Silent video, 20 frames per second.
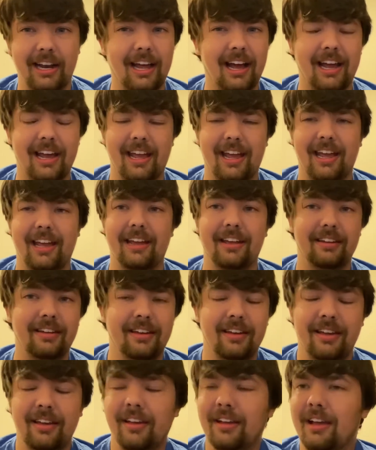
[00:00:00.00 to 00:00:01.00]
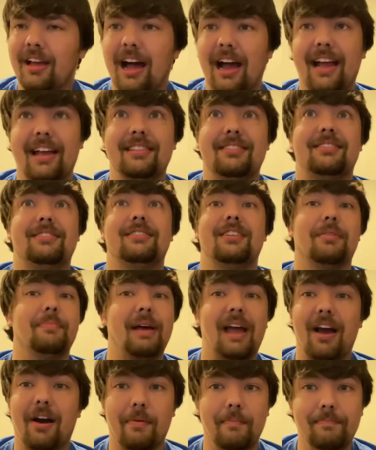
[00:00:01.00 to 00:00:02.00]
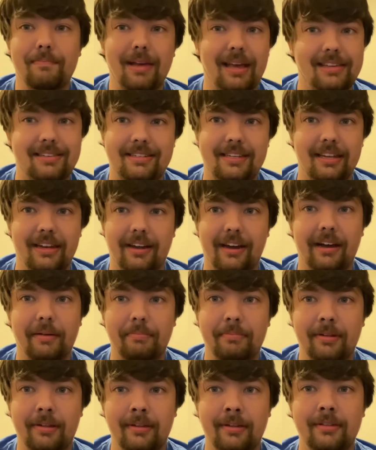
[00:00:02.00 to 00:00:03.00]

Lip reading: I had somehow messed it up.